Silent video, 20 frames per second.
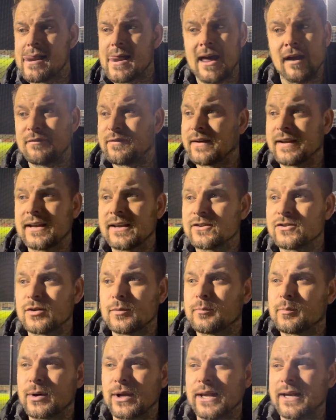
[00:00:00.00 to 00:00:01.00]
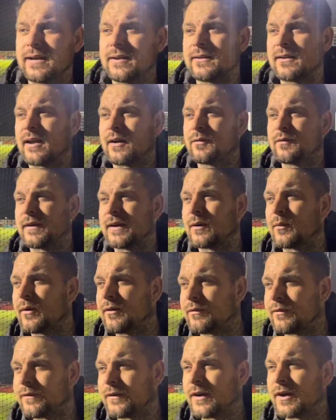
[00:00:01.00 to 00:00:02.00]
I think he's done brilliant. I think
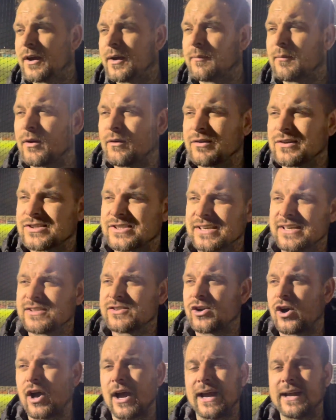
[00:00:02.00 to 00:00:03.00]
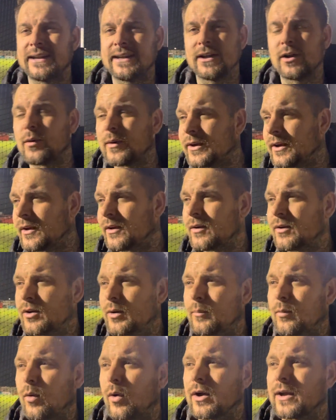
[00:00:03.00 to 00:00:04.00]
we've obviously it's not ideal when your
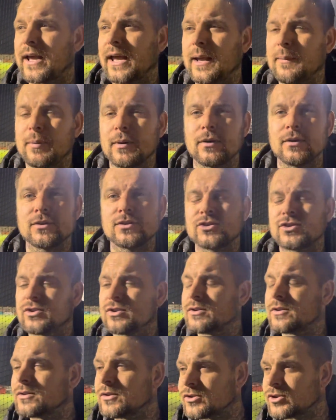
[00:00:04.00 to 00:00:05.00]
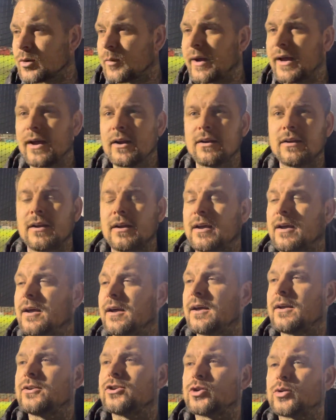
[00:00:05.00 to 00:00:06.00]
number one keeper goes away on
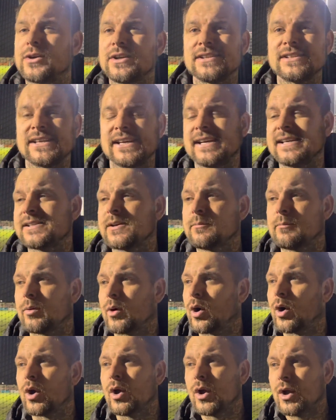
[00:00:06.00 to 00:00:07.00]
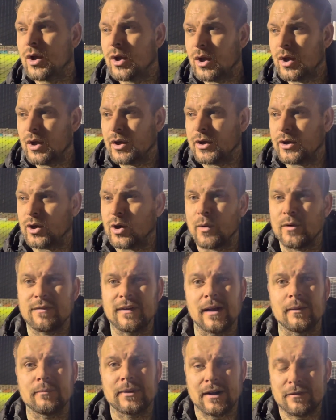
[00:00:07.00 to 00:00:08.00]
during the season, but we
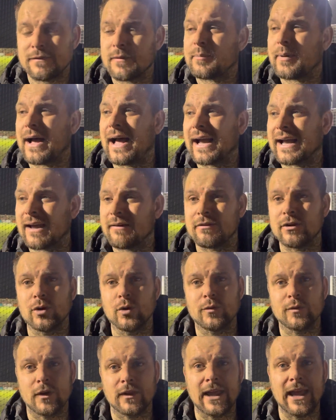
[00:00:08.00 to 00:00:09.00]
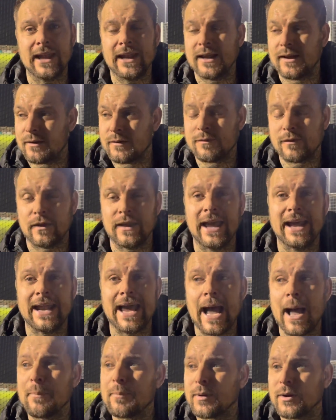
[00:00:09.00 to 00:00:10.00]
thank Bradford Park Avenue for letting it
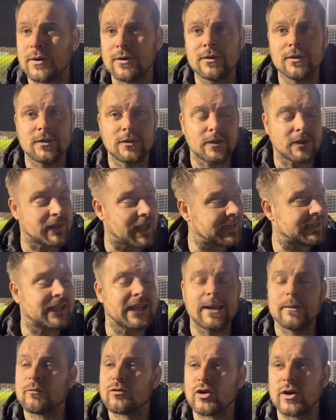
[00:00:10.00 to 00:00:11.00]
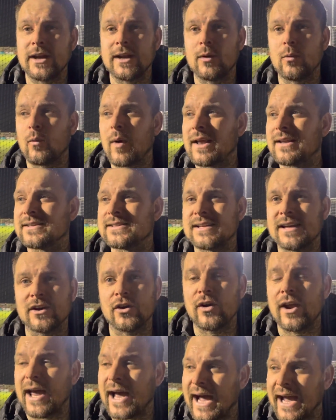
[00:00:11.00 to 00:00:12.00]
happen. The lad came training Wednesday,
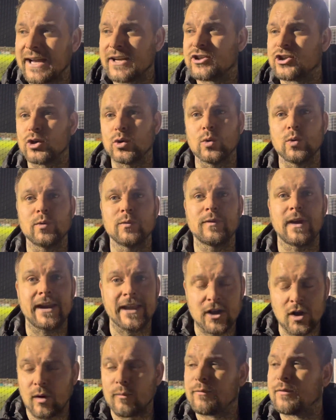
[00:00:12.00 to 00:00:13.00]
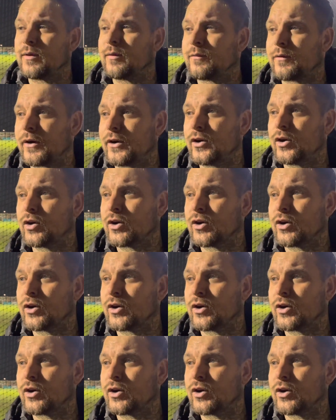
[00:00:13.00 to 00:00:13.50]
great attitude, very confident for a young